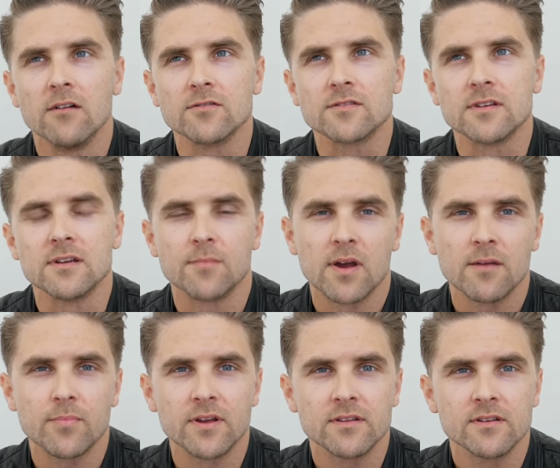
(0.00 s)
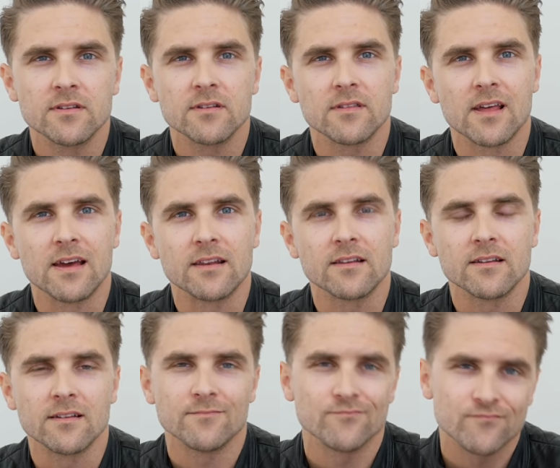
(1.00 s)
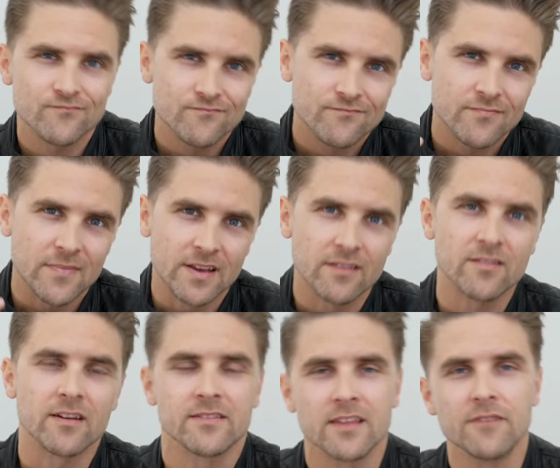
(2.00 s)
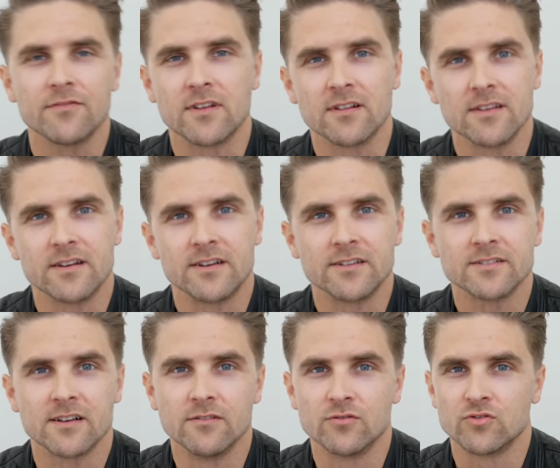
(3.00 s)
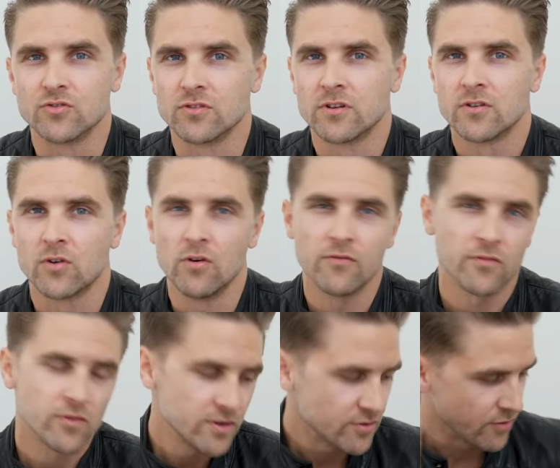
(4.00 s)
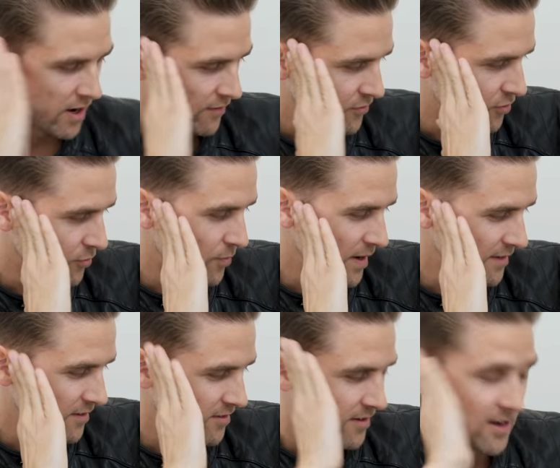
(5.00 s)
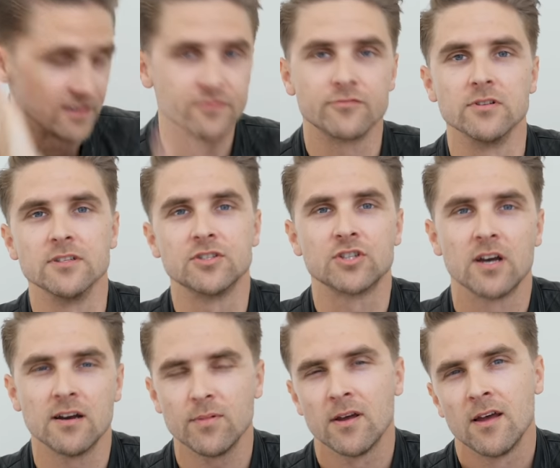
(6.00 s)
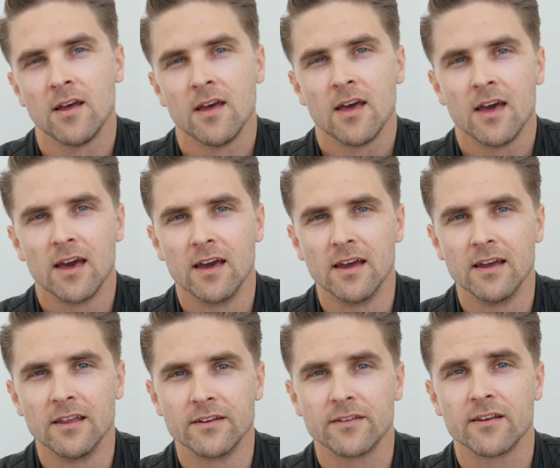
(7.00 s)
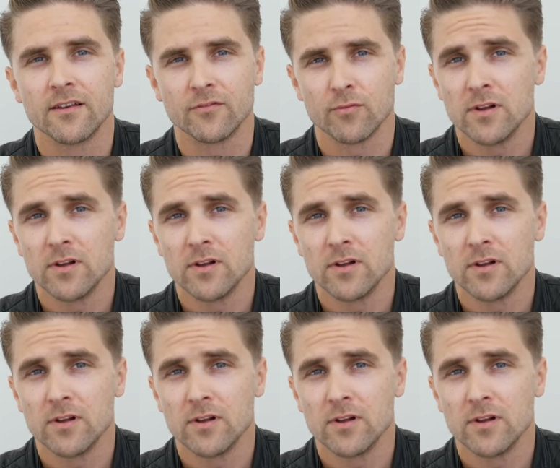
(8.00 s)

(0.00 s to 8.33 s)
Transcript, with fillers: I'll say in my opinion that it's a, definitely a hairstyle you should go for. You have to make the sides really sharp. And as